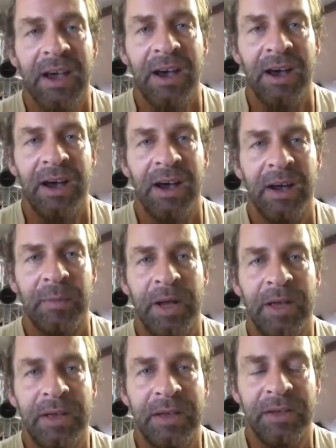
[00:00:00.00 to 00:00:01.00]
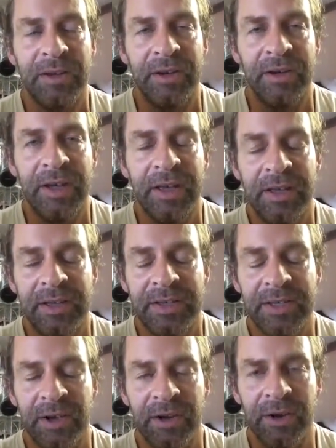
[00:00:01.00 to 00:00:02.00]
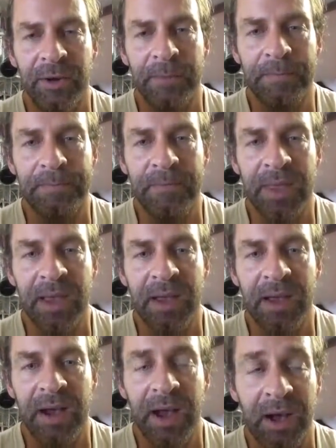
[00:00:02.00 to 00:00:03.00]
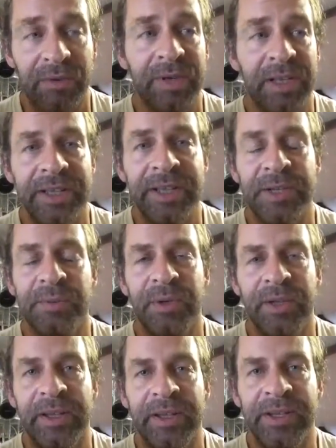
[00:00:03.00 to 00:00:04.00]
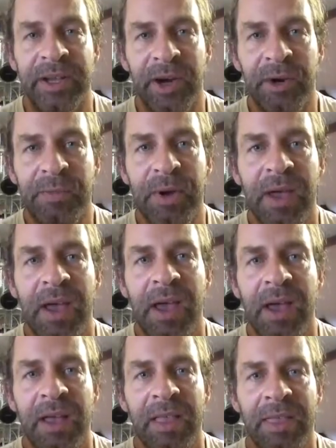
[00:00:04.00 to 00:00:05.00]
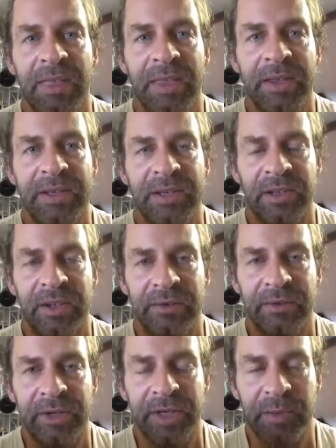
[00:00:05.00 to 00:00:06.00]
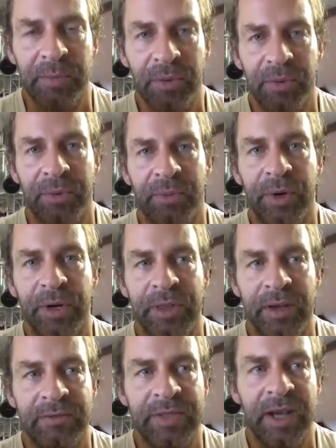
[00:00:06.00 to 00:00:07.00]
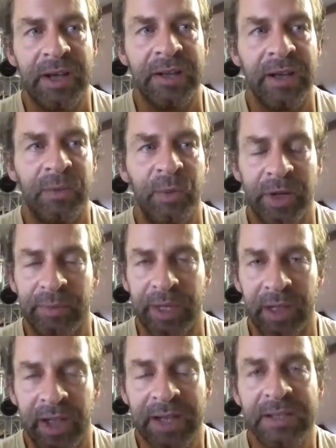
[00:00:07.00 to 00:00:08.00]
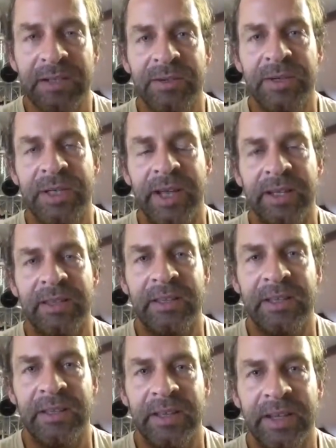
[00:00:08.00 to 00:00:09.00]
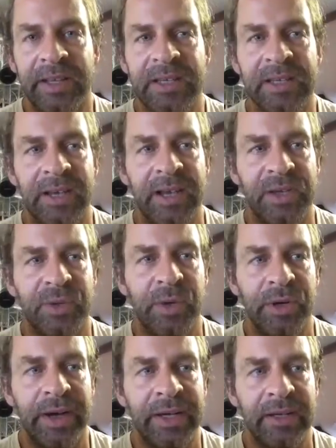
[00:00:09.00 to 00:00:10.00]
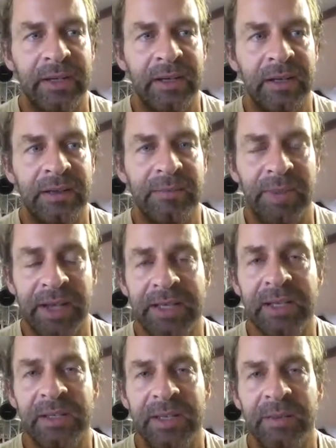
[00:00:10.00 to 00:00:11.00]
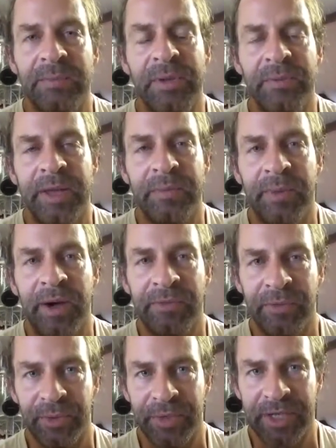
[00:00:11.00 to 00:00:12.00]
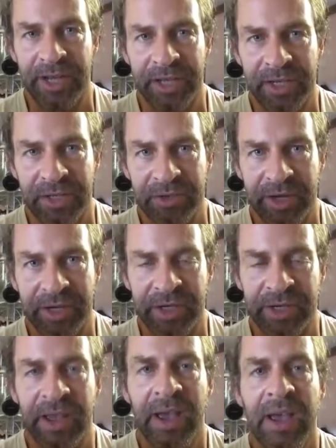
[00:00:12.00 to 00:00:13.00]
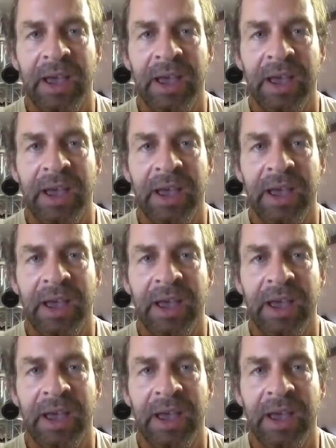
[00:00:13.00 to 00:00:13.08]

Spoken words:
You know, so I really desperately need your help. There's a lot of really important work that I've done, and what I would like to do is take this to the next stage where I can basically implement my 4-stage strategy.